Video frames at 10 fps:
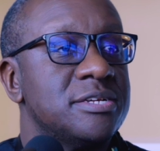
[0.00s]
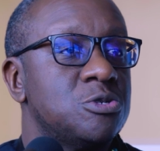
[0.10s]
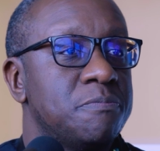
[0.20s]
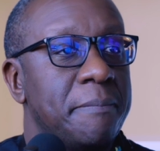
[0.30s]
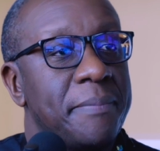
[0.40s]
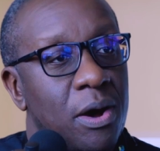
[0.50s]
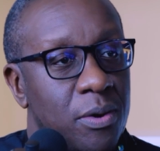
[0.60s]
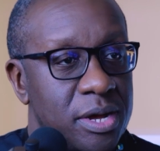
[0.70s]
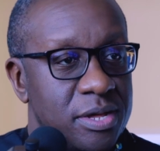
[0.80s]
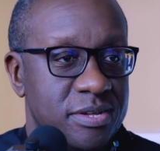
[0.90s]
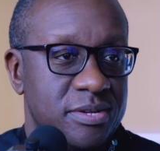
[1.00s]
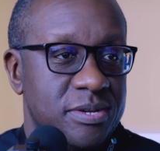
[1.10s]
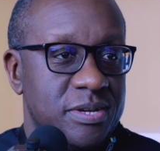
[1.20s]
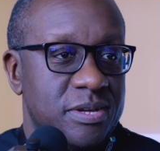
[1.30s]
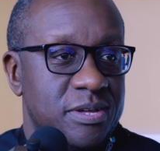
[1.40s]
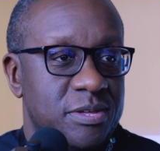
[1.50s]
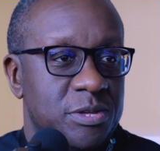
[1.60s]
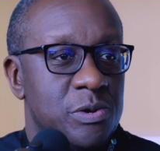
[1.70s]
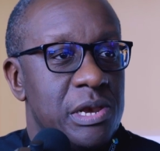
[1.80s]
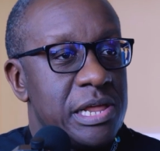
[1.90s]
a superpower.
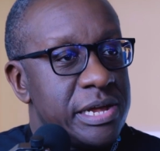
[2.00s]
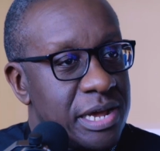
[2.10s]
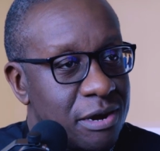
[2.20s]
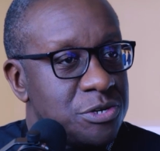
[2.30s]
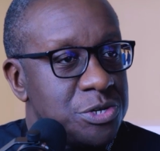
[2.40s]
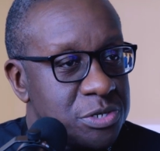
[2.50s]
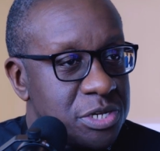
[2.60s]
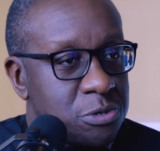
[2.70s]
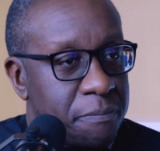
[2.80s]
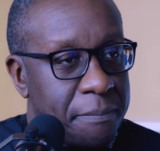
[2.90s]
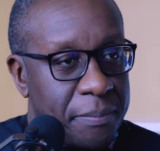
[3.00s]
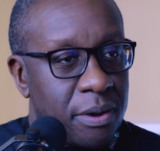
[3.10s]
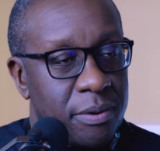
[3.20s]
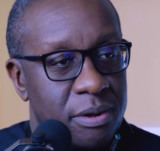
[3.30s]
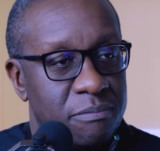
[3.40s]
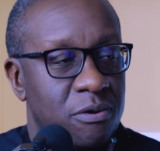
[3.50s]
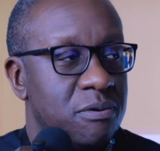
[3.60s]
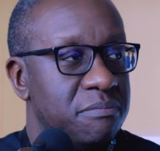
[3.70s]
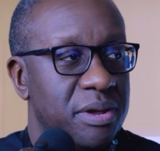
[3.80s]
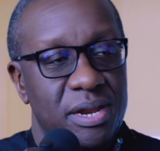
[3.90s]
You learn how to use a superpower.
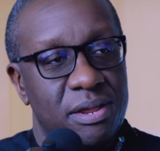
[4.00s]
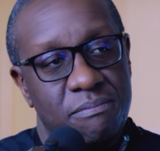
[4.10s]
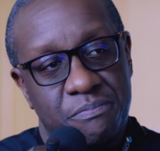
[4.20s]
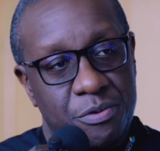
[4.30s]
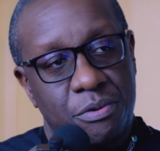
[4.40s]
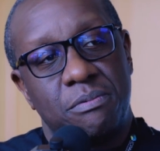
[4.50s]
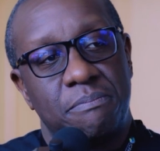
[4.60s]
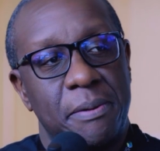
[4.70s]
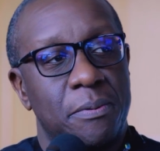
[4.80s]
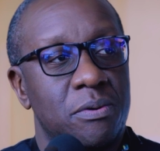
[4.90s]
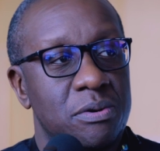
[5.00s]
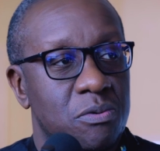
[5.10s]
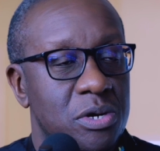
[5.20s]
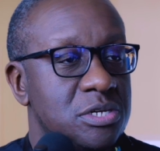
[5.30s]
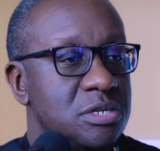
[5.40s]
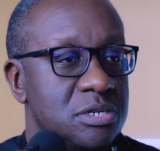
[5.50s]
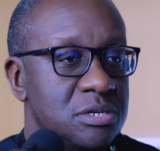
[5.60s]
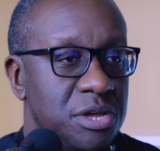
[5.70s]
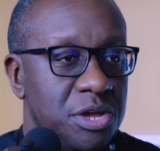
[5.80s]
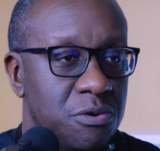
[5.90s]
Now, many people watch
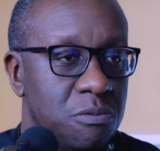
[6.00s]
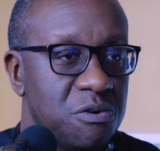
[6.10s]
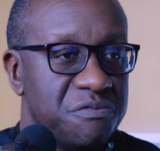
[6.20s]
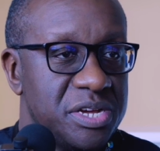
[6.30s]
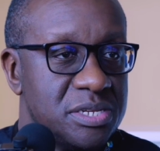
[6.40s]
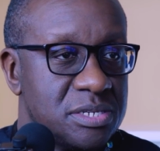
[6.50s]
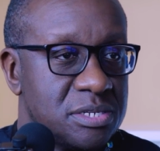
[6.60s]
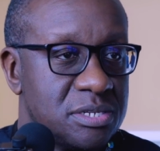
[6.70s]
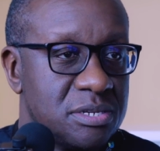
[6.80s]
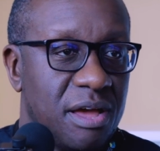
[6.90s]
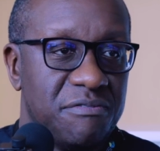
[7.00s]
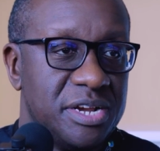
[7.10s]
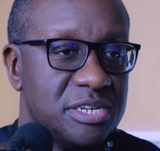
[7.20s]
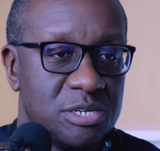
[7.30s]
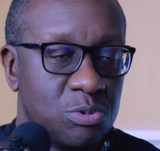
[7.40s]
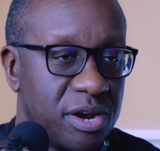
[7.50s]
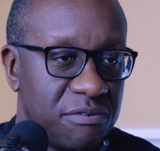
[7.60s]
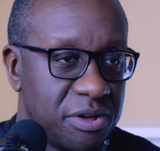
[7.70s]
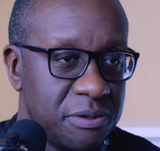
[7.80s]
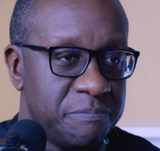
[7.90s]
hero movies, Avengers,
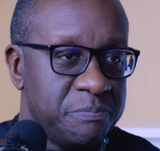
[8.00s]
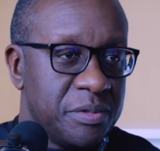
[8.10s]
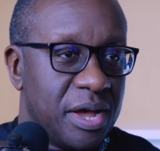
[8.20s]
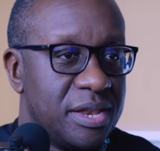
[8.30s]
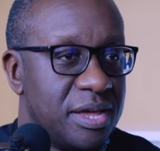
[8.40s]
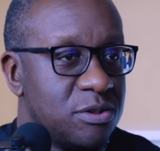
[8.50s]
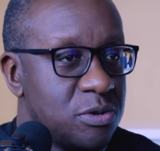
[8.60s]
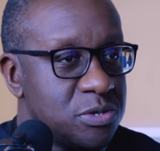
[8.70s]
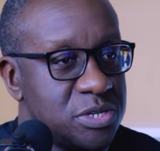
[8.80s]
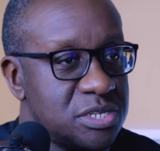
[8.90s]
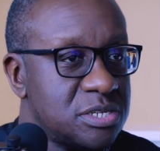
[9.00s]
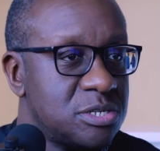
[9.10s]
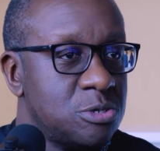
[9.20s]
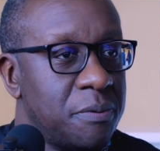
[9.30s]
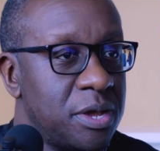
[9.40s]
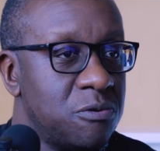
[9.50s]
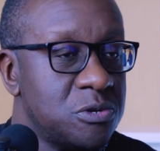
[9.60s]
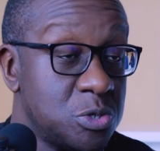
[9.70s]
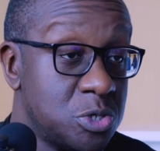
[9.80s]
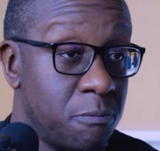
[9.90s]
whatever, and there are all these
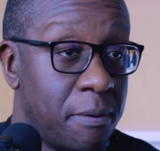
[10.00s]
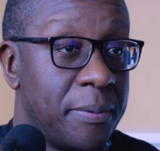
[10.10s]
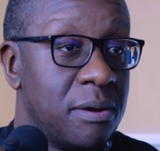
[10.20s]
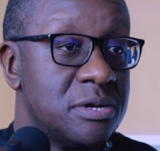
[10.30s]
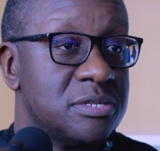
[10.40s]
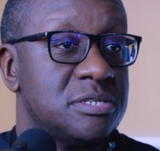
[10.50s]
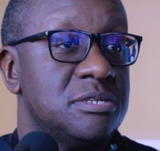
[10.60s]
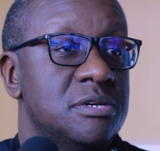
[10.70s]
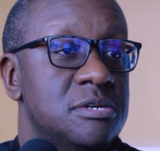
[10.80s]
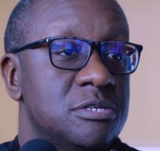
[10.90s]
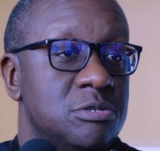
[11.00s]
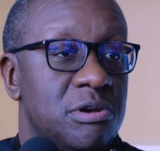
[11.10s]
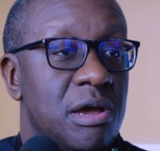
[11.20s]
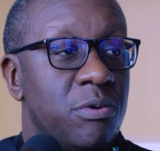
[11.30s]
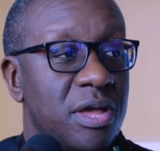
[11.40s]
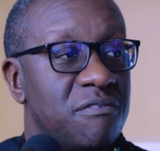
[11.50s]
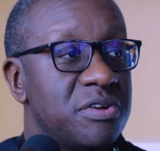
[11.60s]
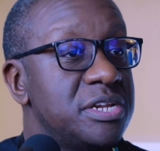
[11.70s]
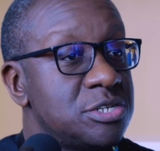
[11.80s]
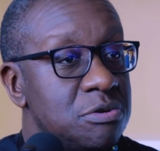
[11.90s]
superheroes with superpowers. So now we have a
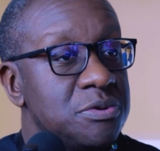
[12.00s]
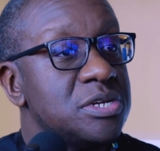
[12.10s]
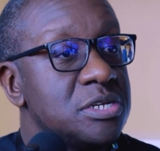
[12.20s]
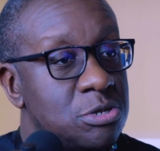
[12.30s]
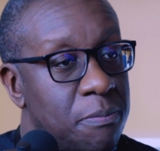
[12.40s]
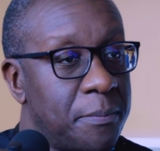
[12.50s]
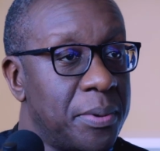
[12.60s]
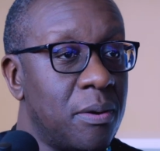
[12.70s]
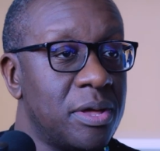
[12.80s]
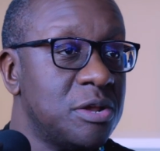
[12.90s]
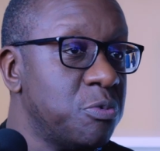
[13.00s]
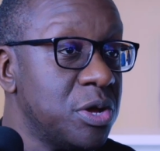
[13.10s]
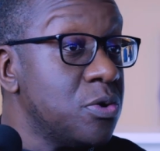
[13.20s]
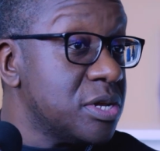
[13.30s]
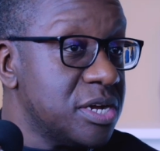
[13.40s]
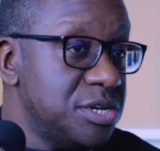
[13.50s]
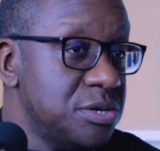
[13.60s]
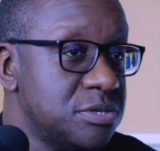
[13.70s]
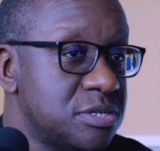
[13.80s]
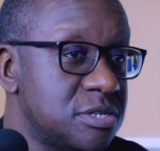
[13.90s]
distributed superpower that we all can
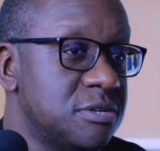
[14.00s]
use.